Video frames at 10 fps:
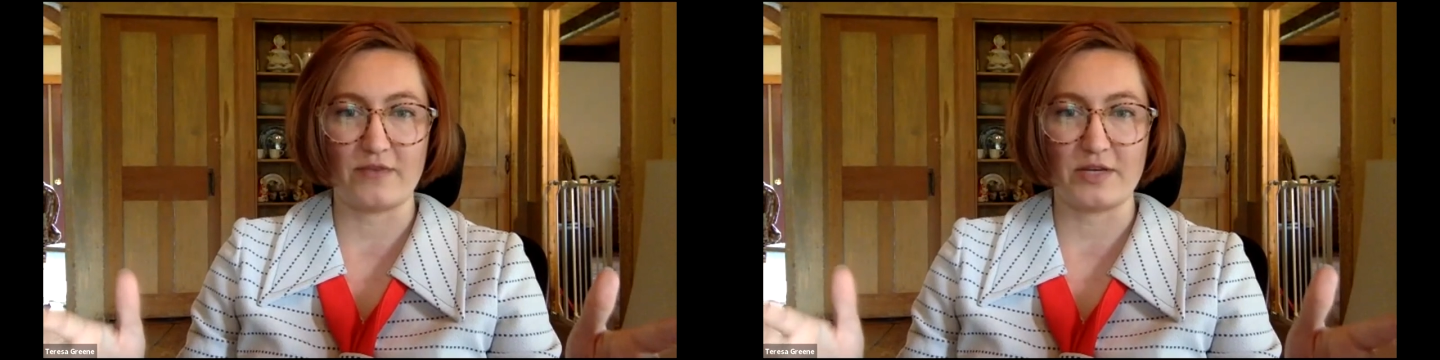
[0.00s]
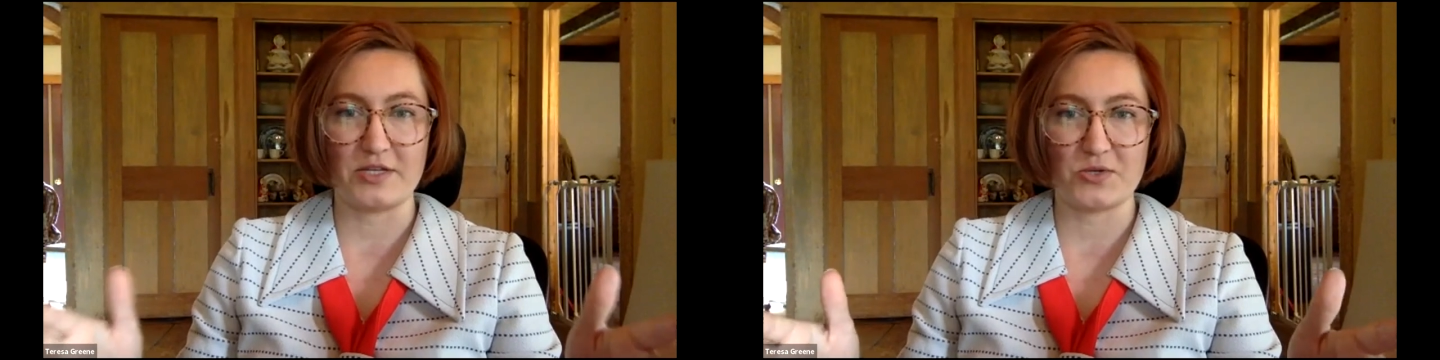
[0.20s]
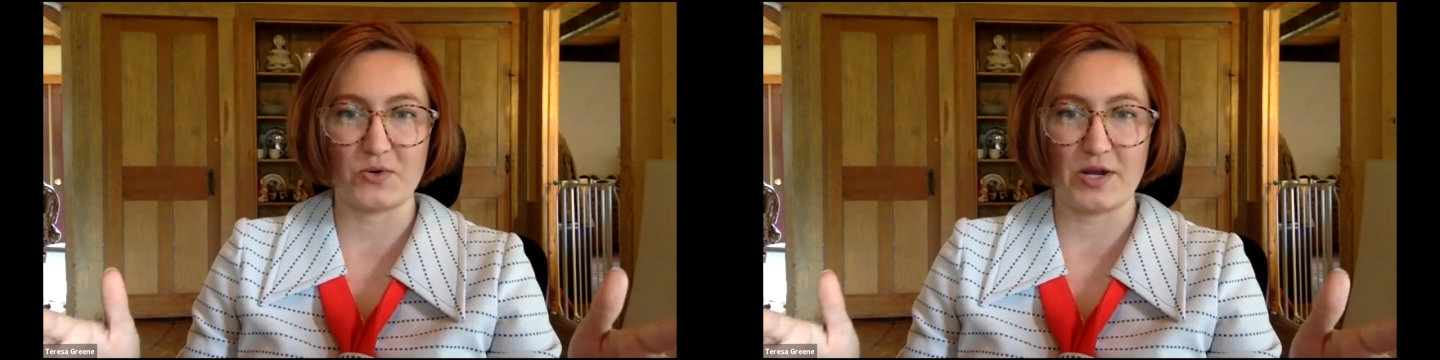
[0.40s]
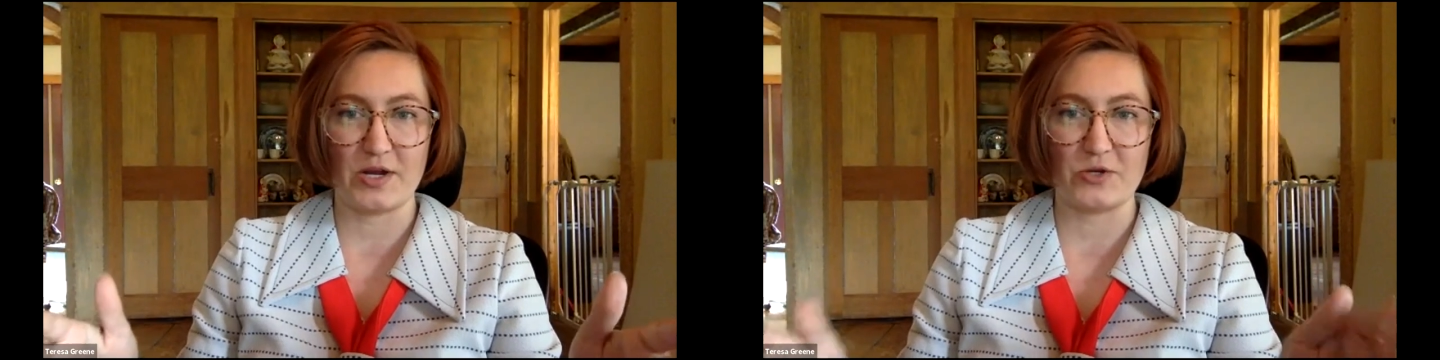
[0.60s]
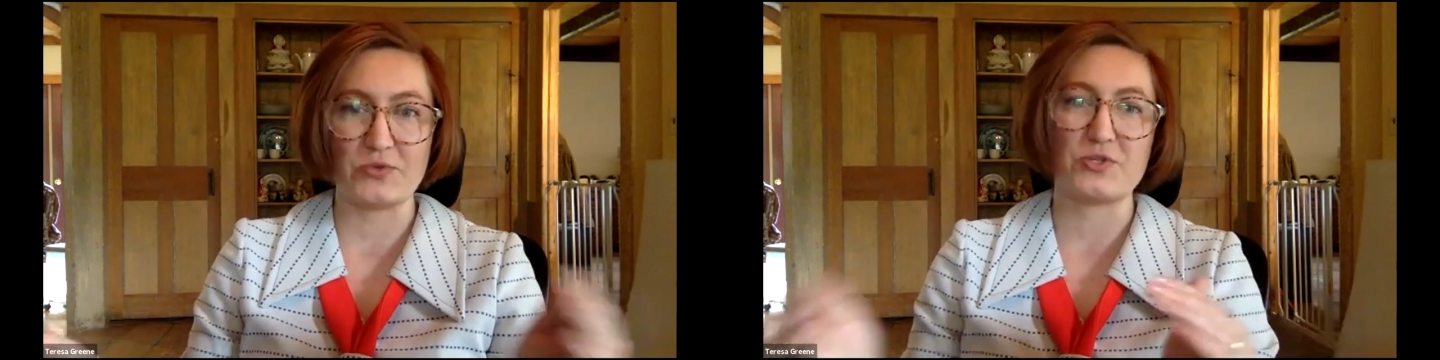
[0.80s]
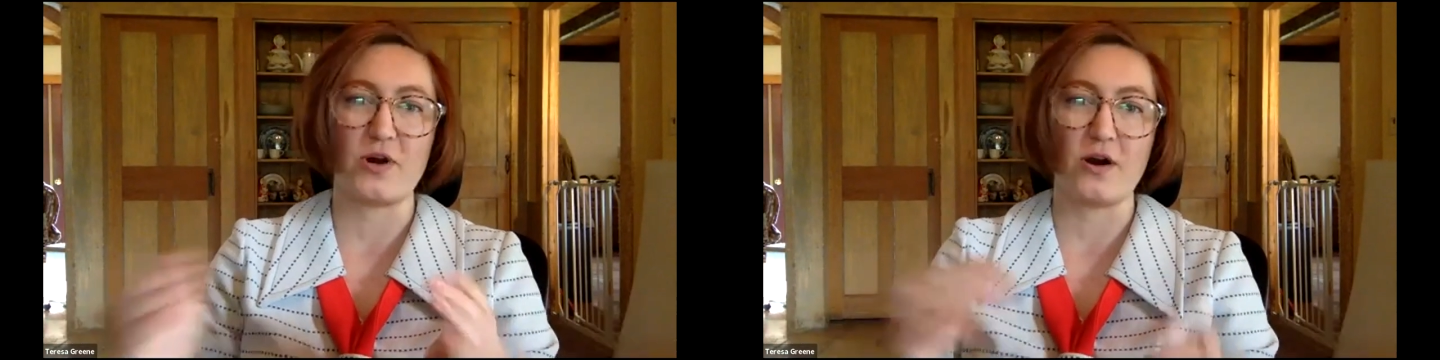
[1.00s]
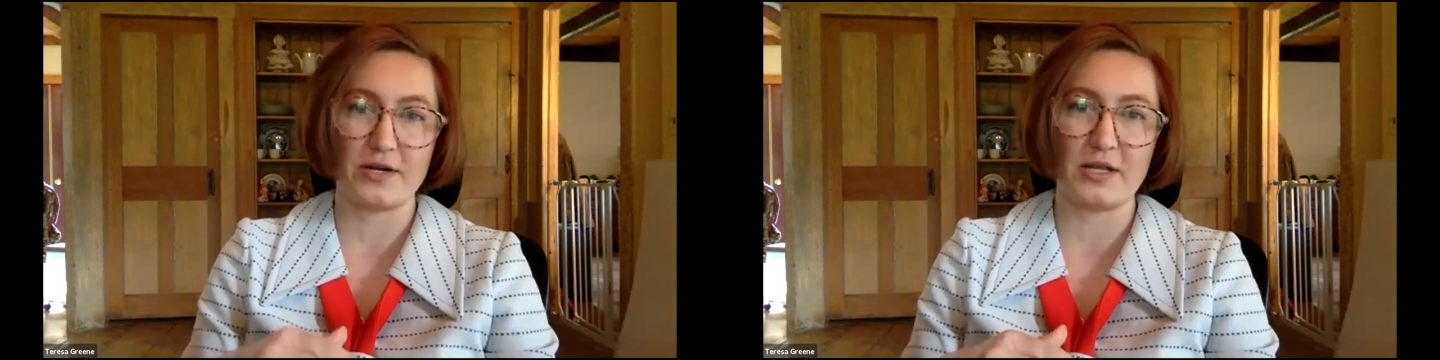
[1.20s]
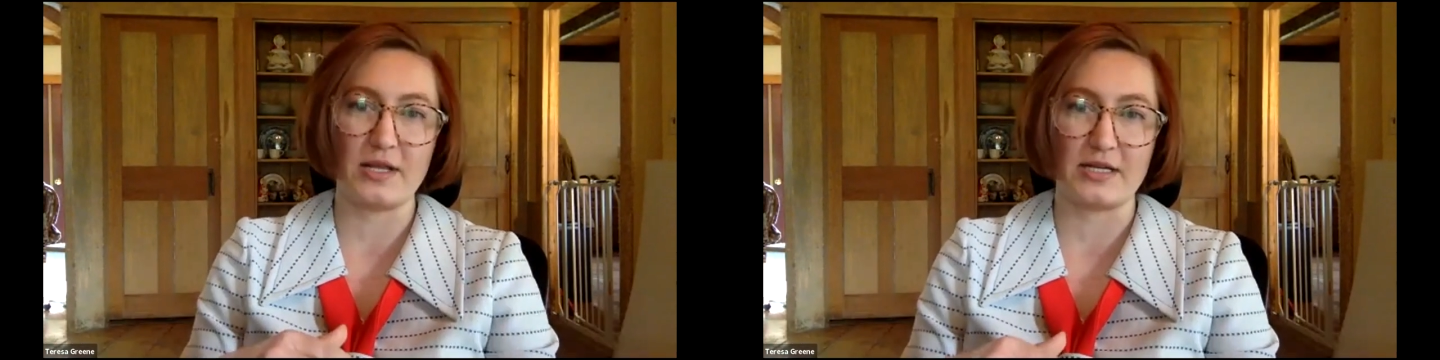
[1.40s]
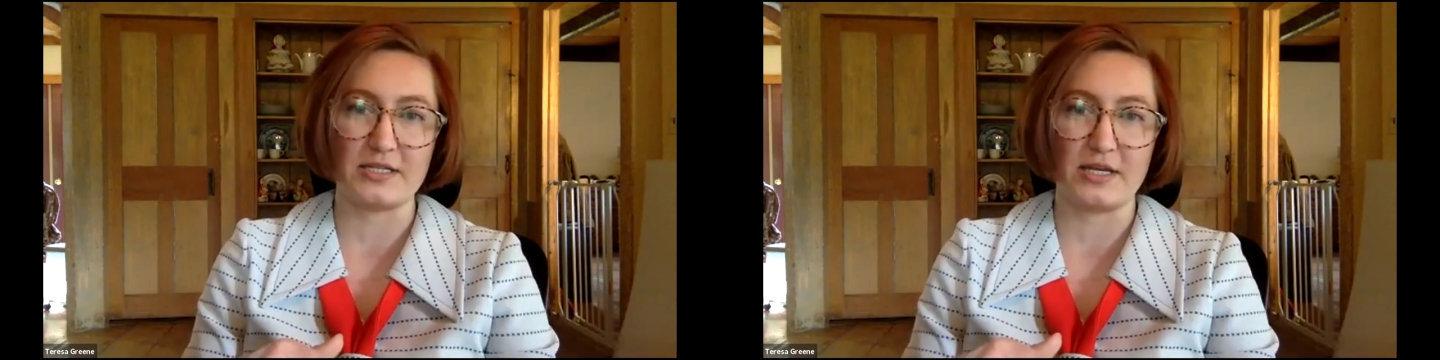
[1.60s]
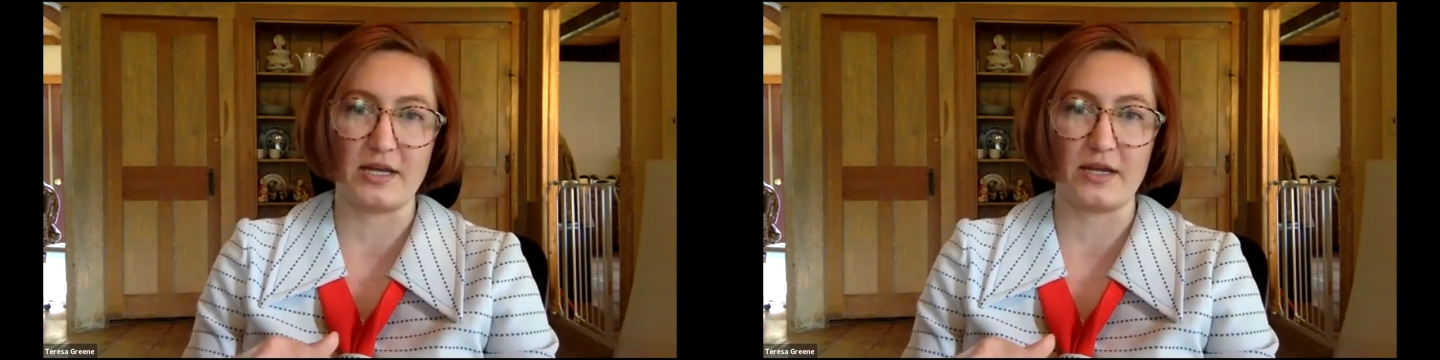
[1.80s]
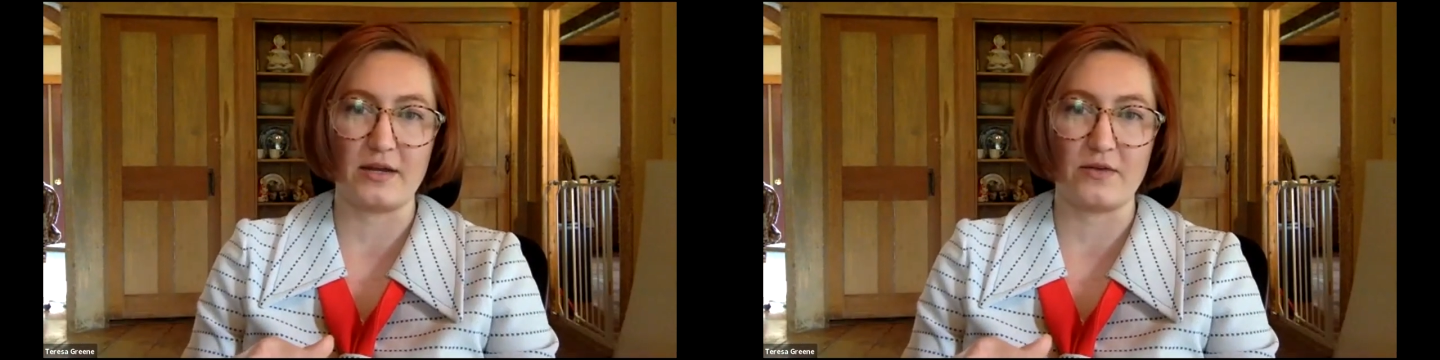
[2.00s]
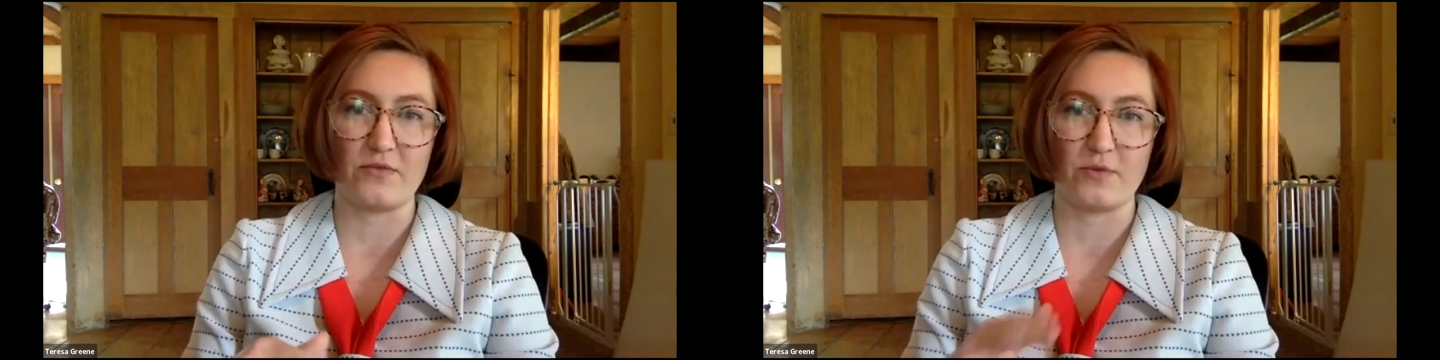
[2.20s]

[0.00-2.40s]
historian who started collecting